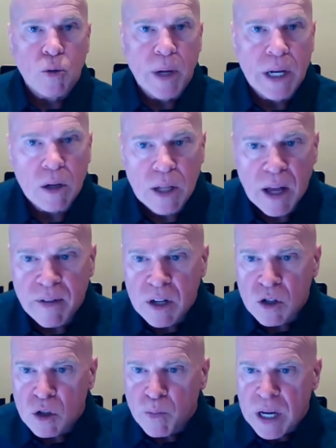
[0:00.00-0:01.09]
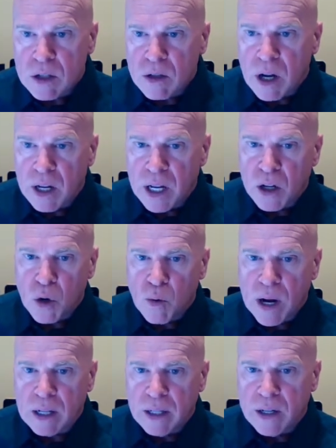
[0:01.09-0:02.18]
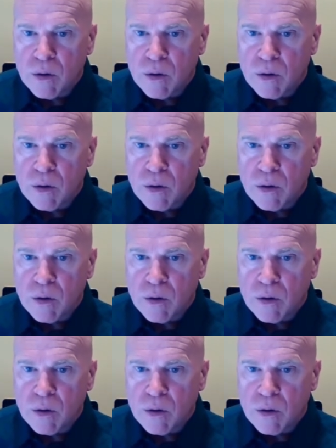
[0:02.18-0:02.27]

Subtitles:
medical evidence is based on incorrect legal